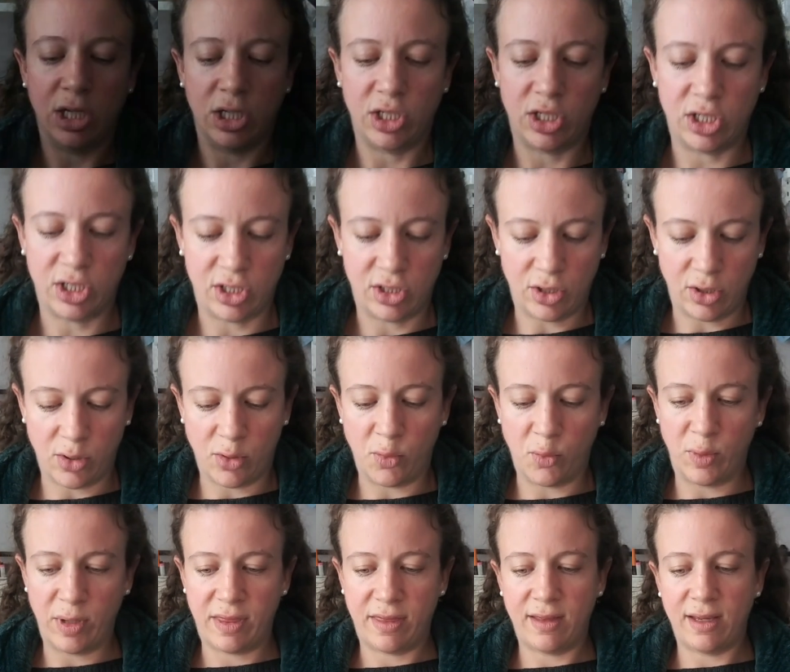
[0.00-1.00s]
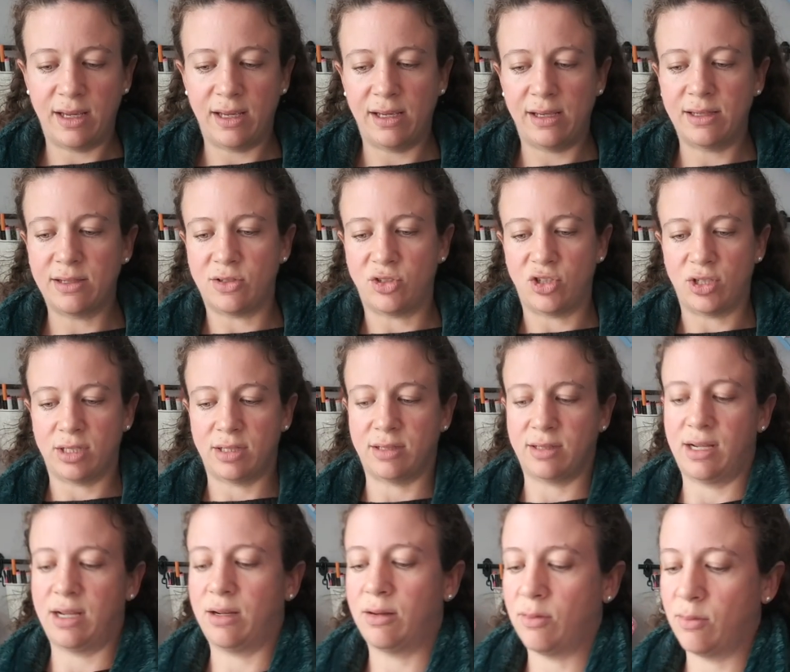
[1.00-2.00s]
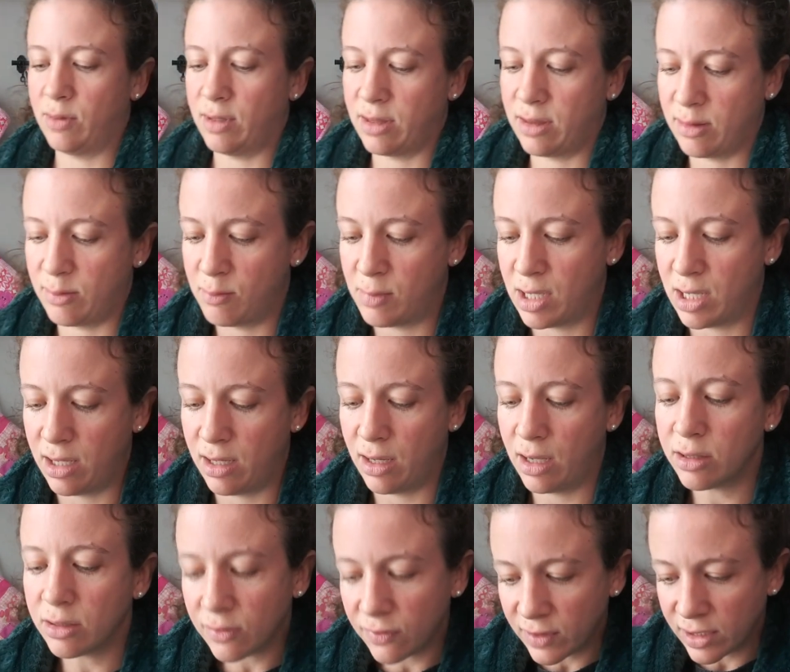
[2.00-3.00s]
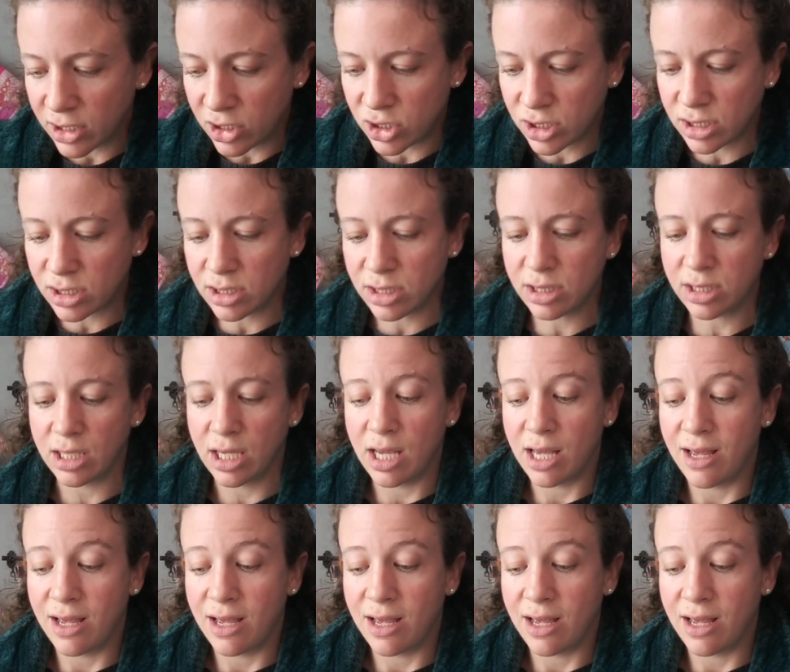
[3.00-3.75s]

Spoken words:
so with these, just like with my other finishes,